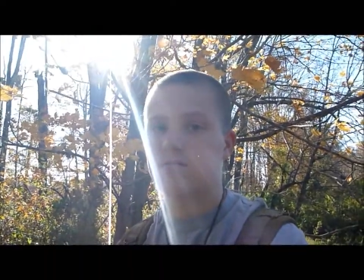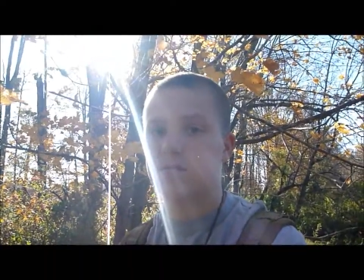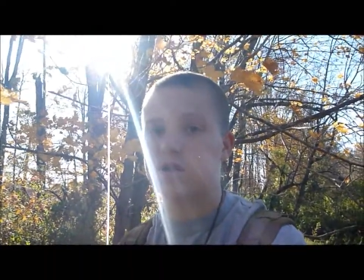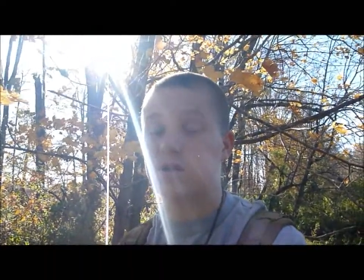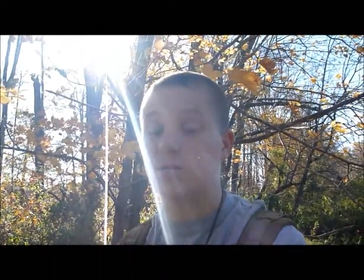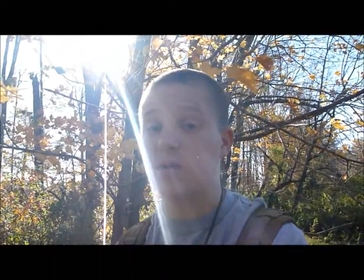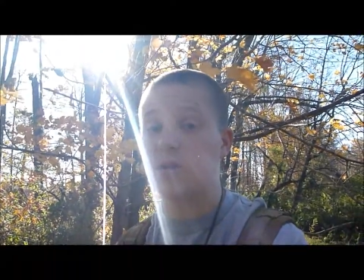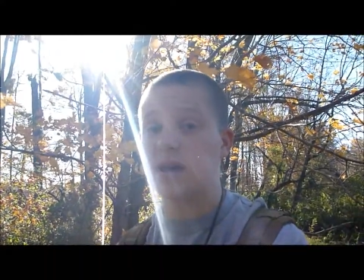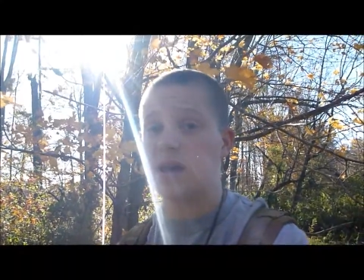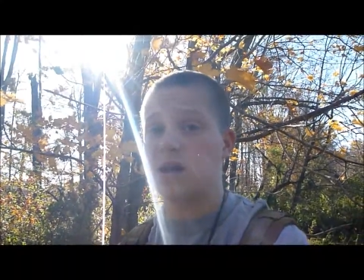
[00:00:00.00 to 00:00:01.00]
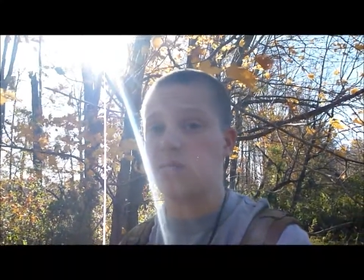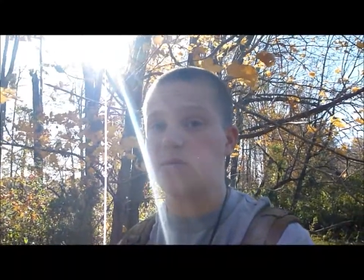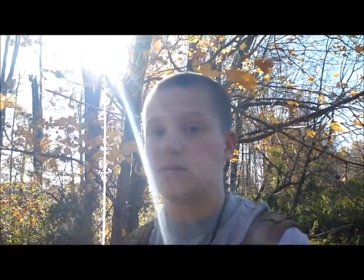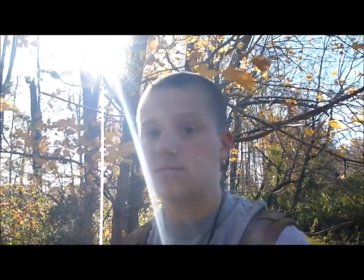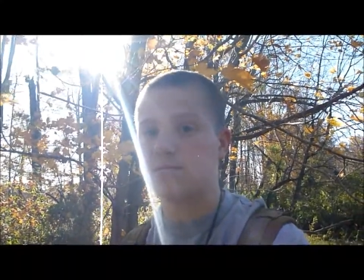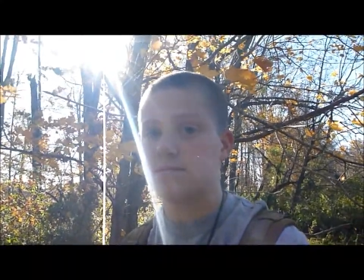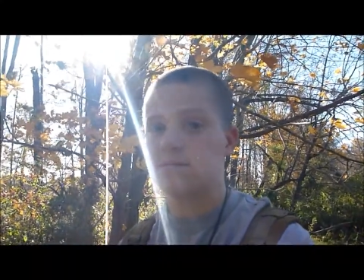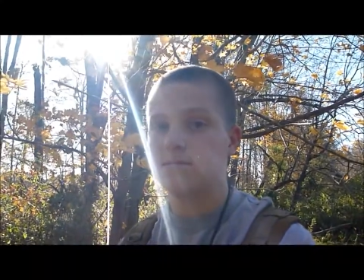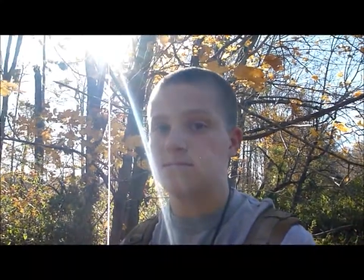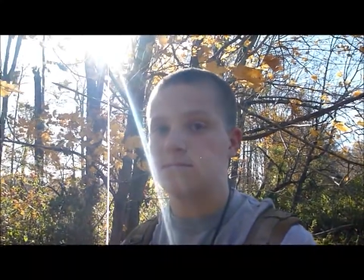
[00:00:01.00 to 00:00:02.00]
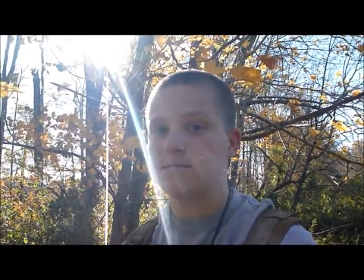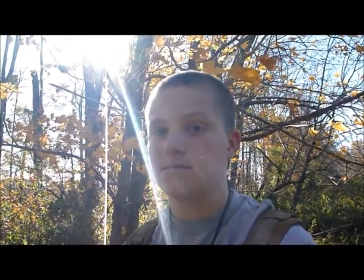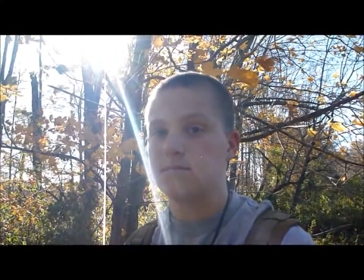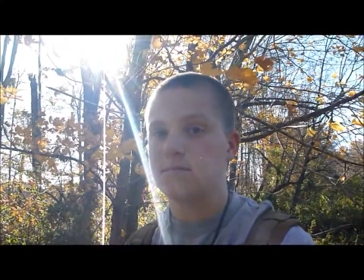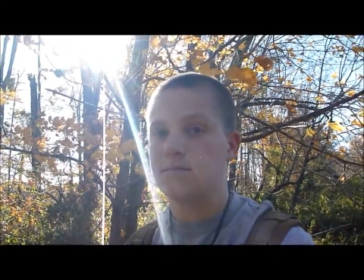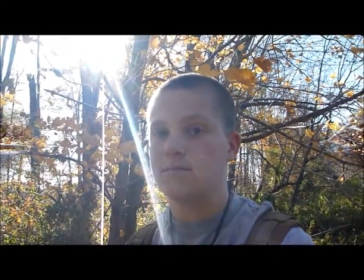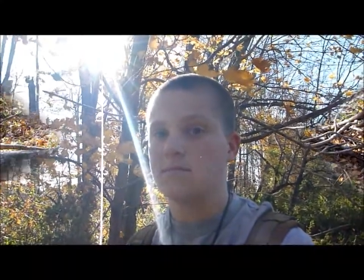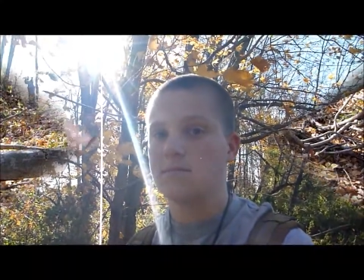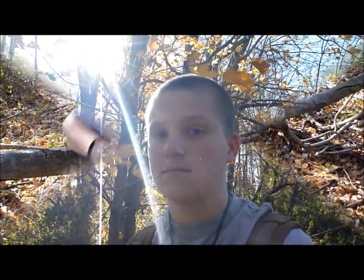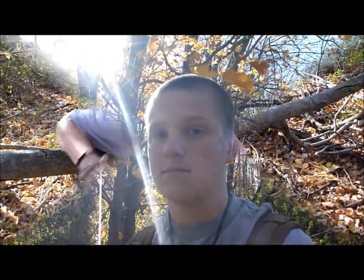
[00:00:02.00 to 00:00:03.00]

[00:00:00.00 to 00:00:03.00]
This could be my camp. Alright guys,